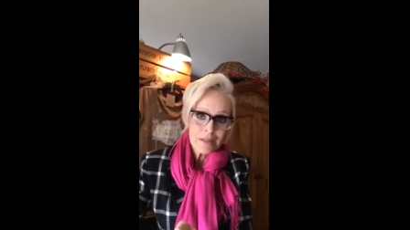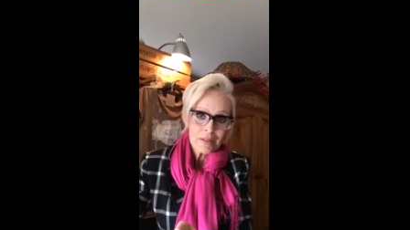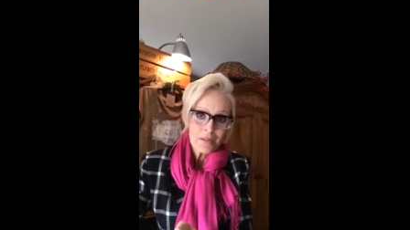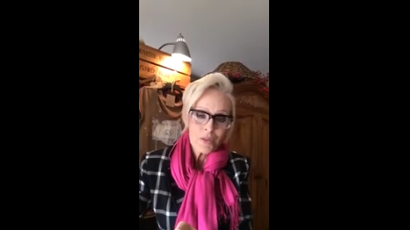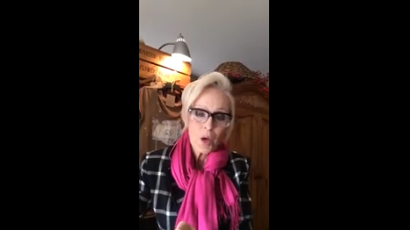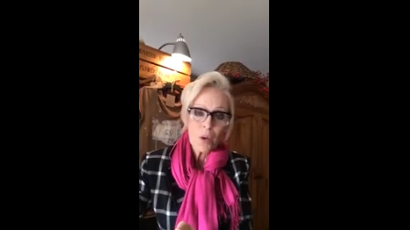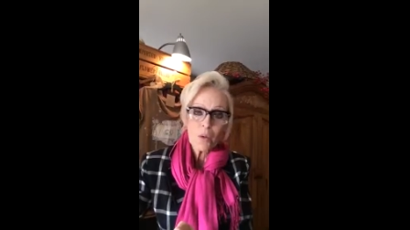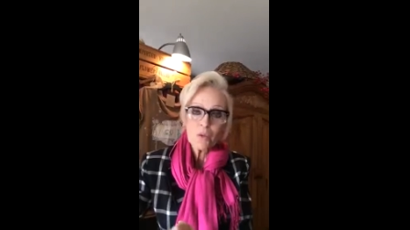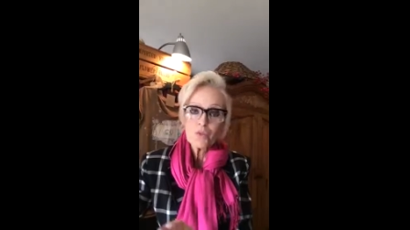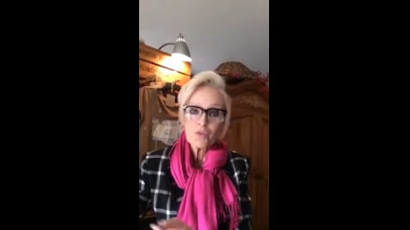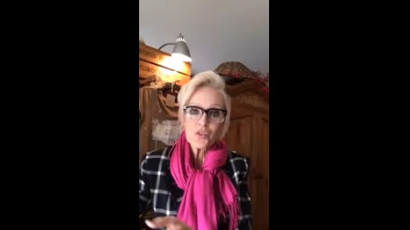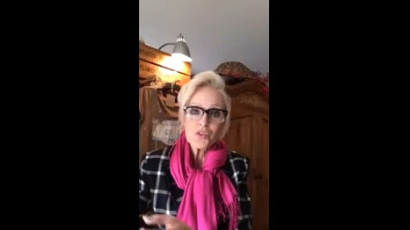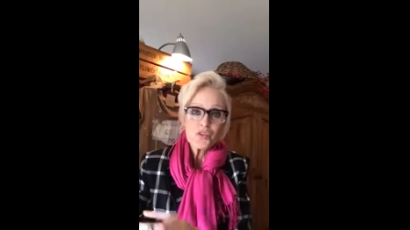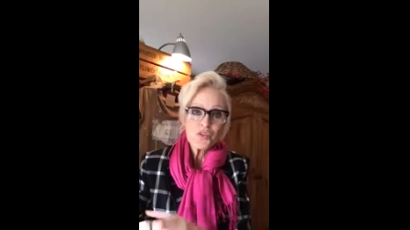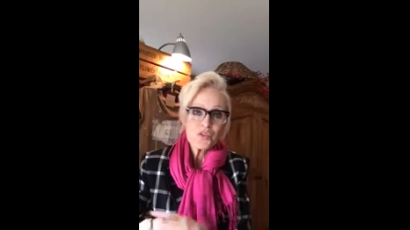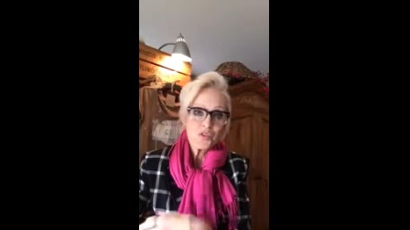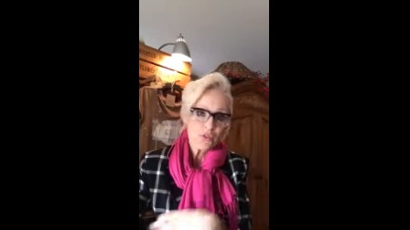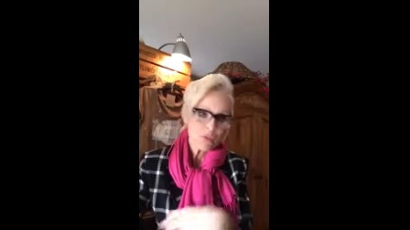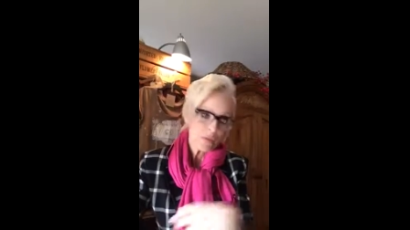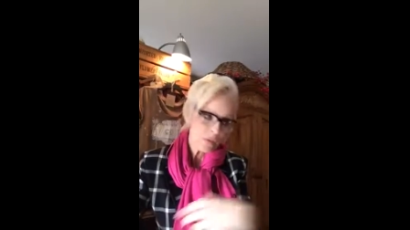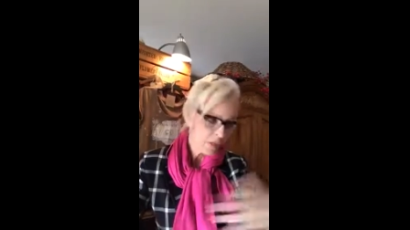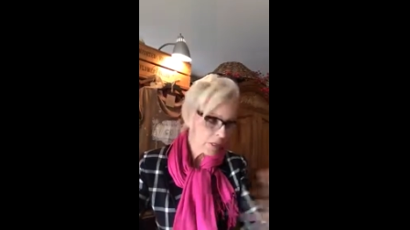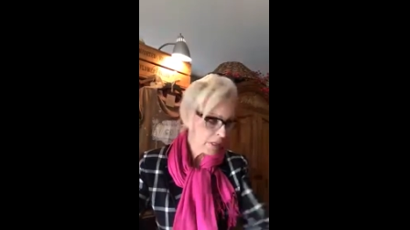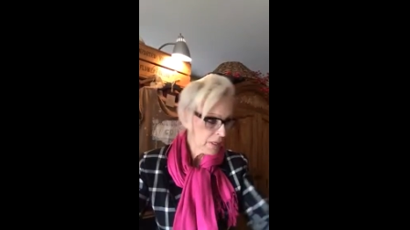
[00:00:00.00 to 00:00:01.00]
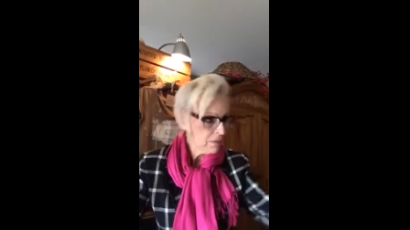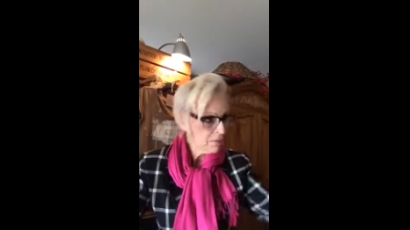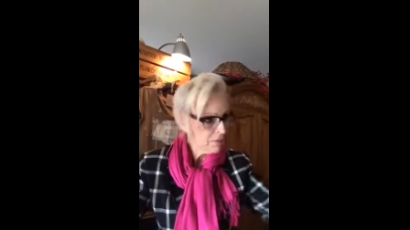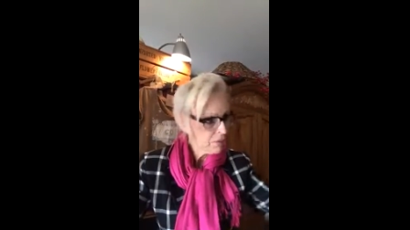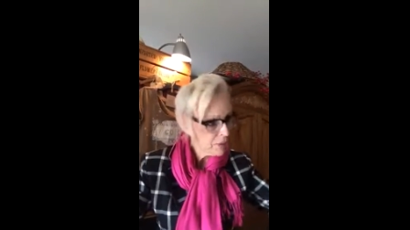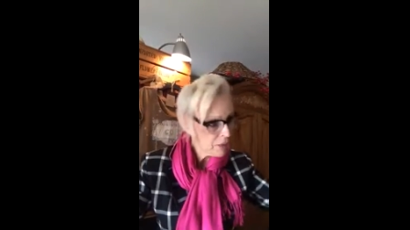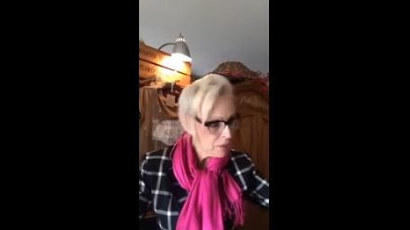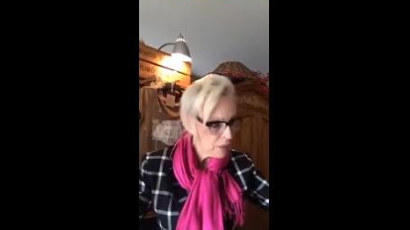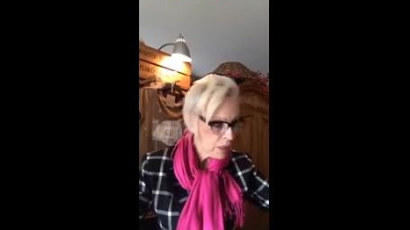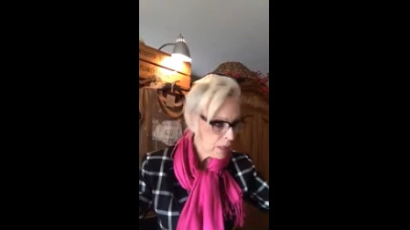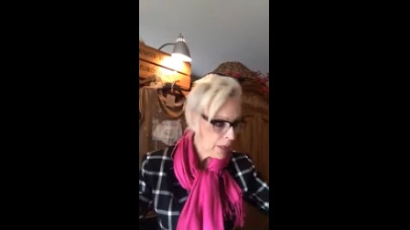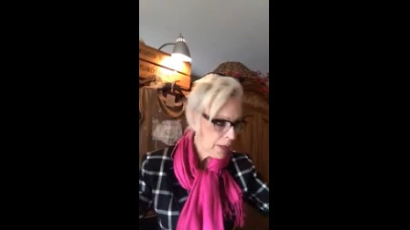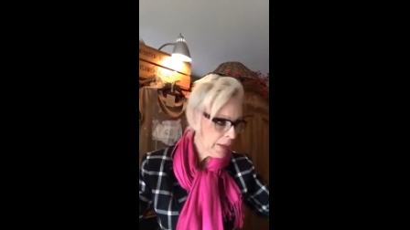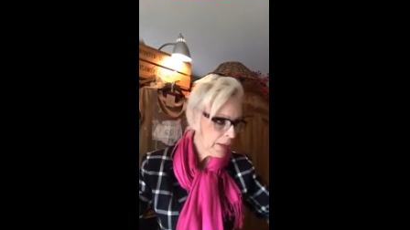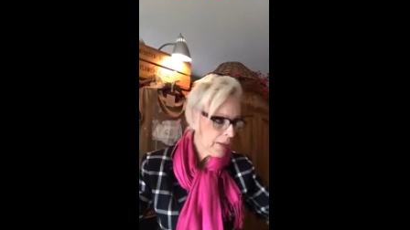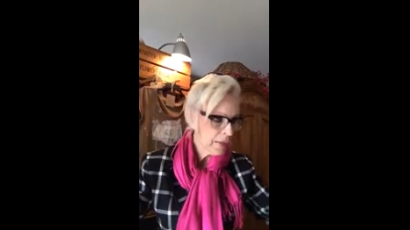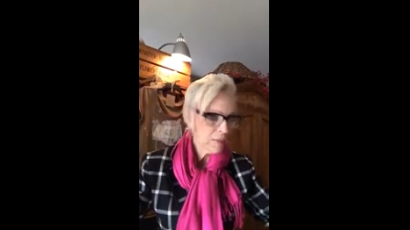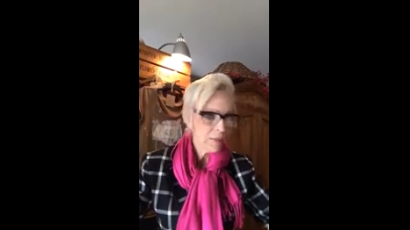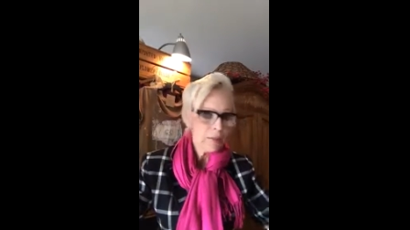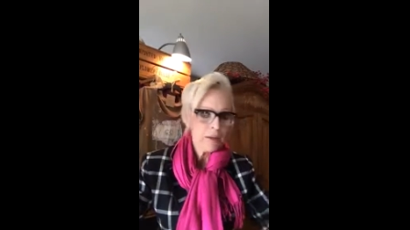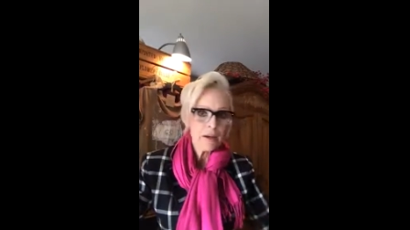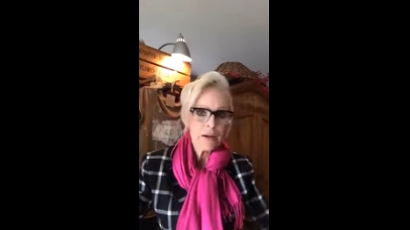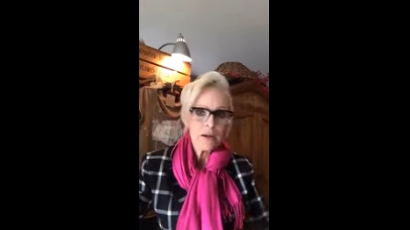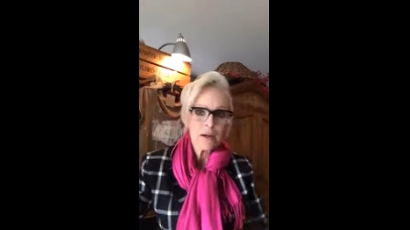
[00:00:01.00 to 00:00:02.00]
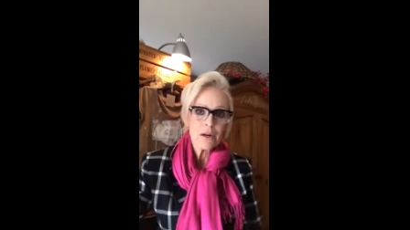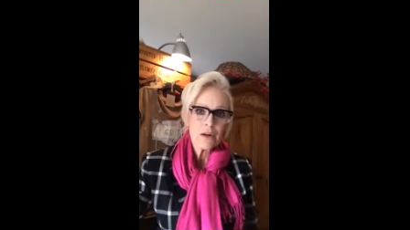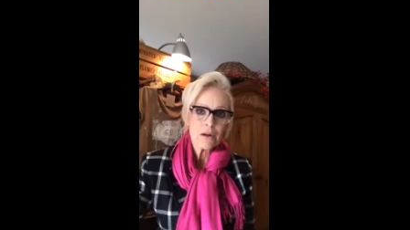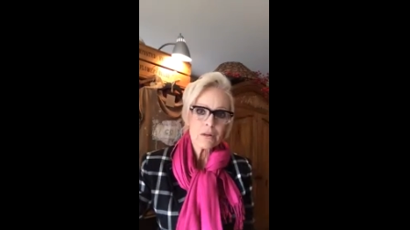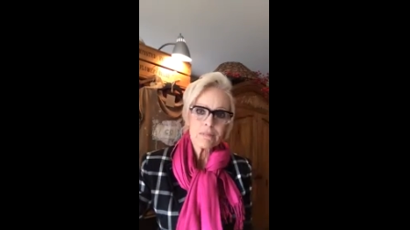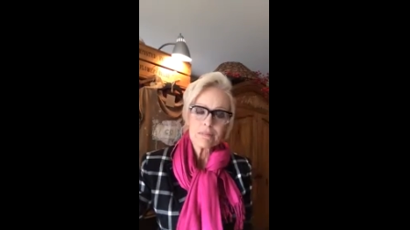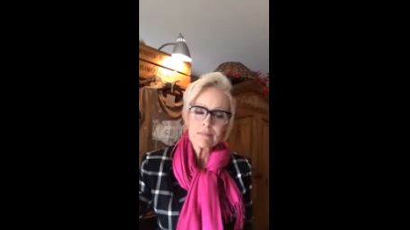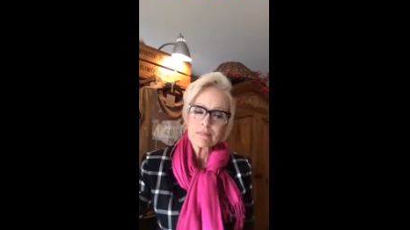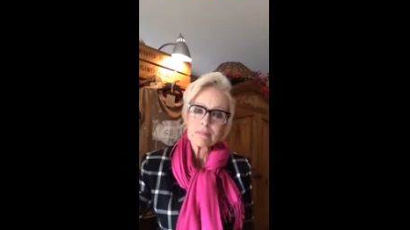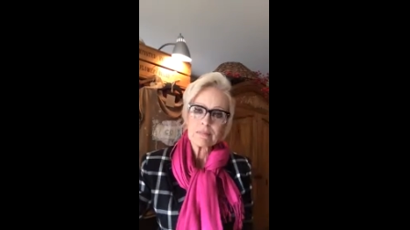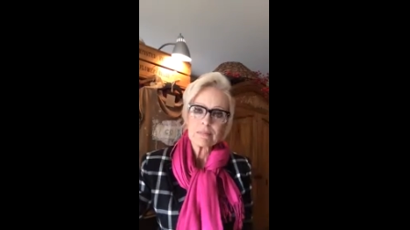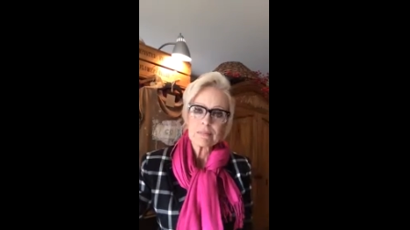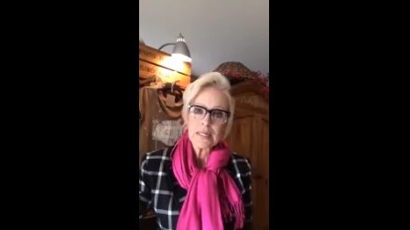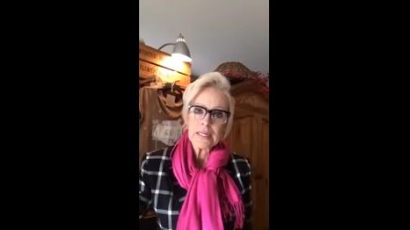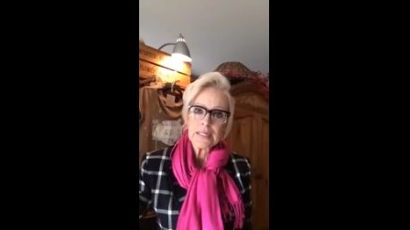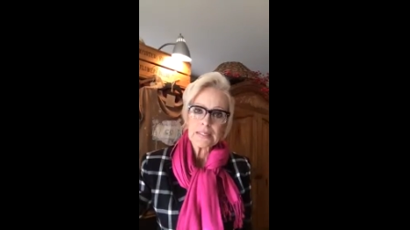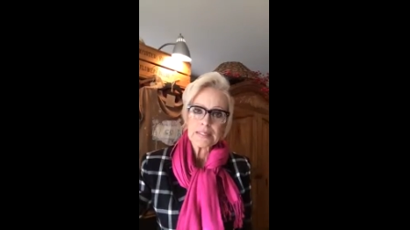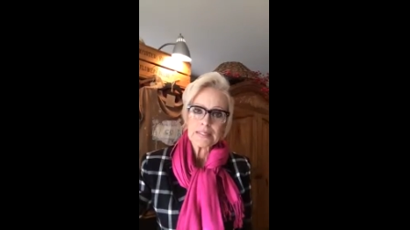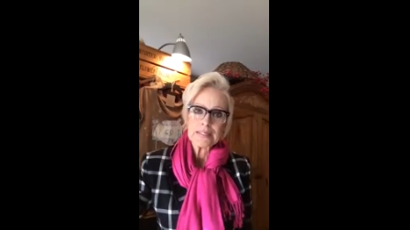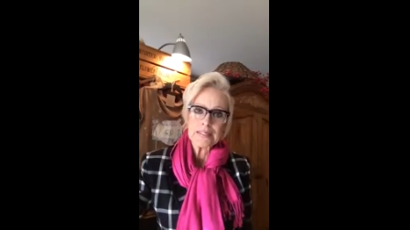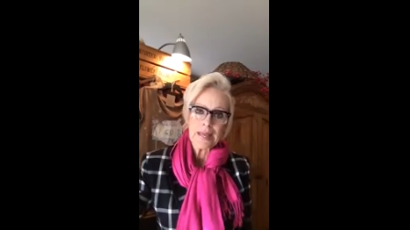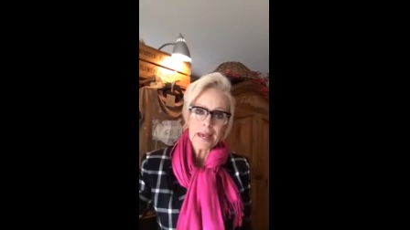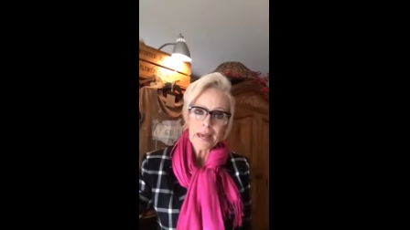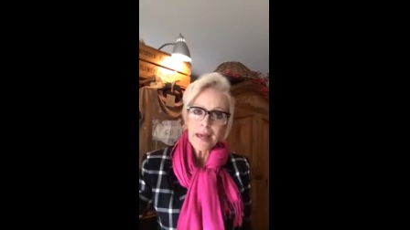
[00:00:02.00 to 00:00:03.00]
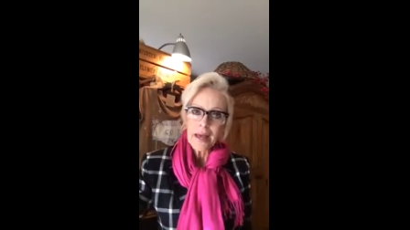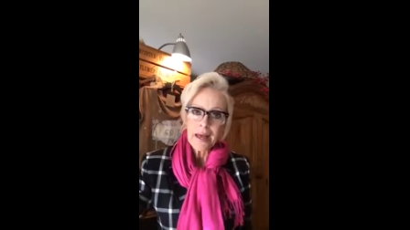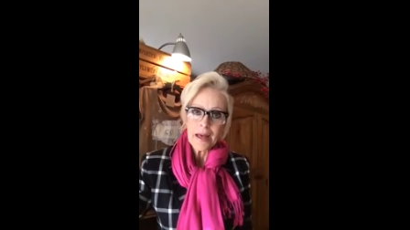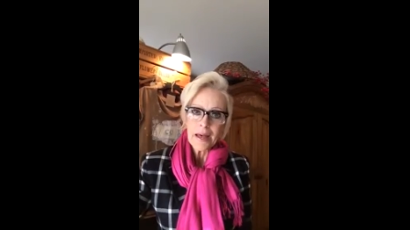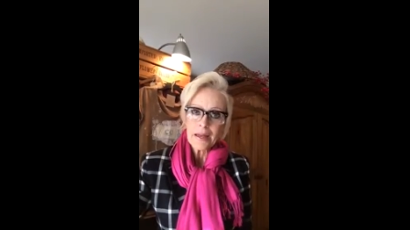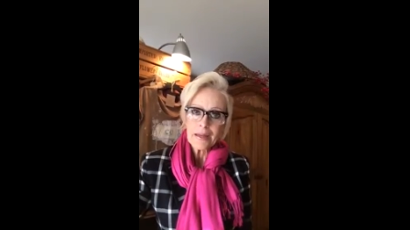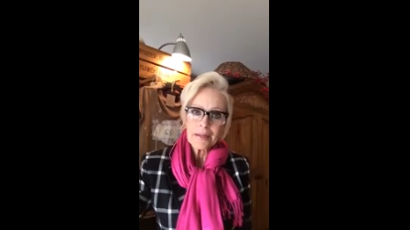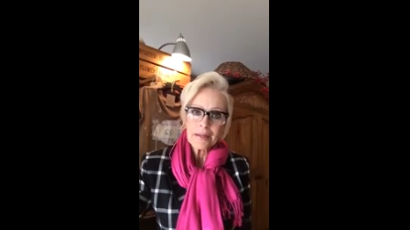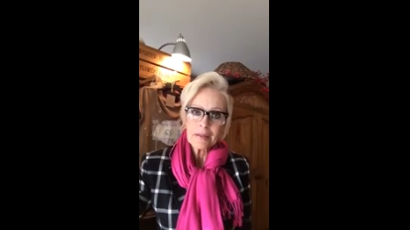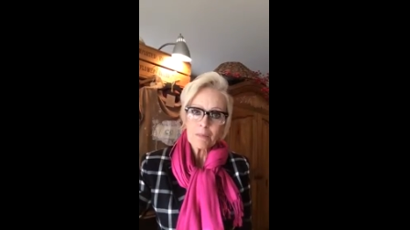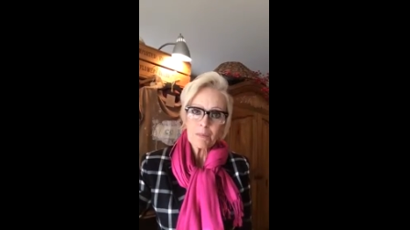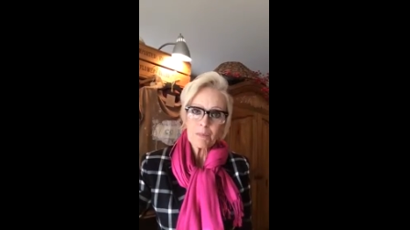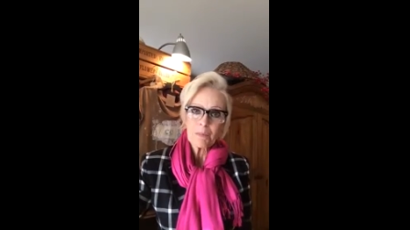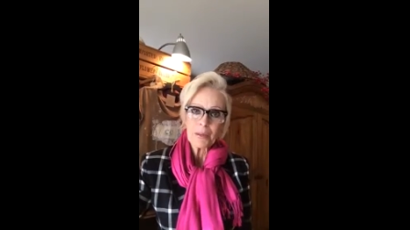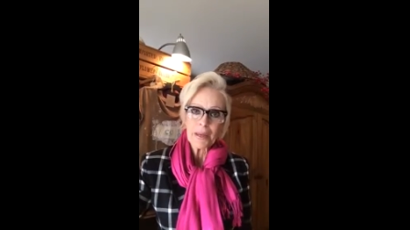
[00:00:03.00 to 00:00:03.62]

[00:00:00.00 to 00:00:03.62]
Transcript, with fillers: Don't just leave it laying there dead,